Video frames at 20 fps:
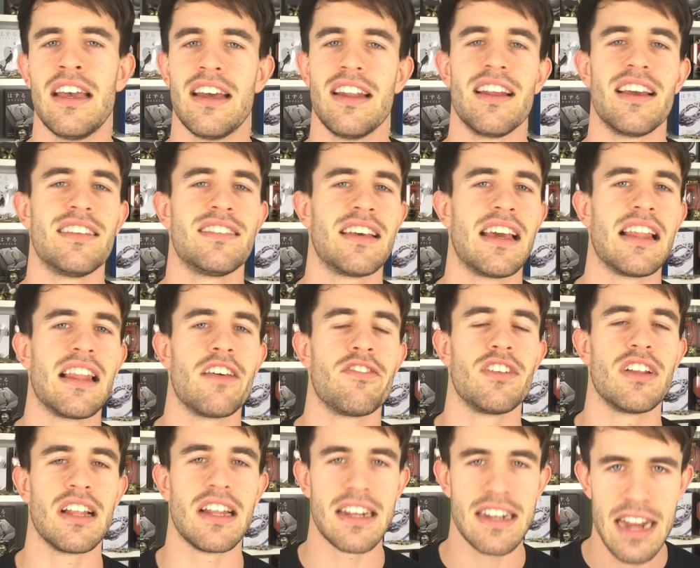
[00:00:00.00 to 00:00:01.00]
and it is a
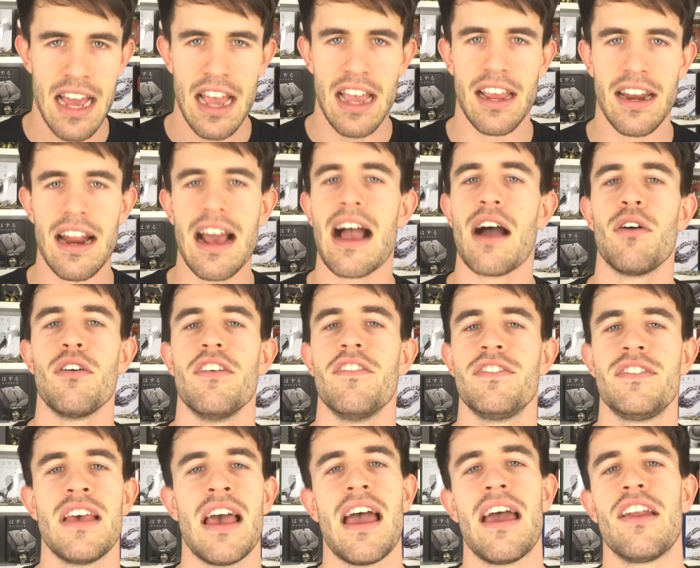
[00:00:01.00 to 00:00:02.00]
level 9 out
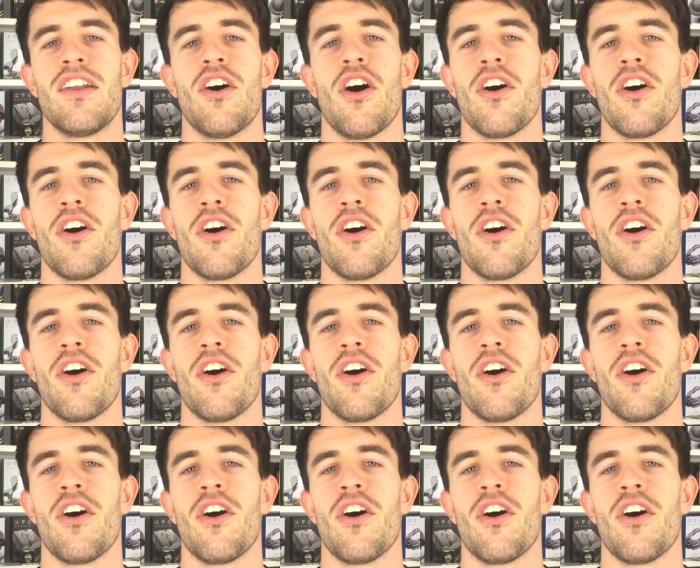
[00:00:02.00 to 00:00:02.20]
of 10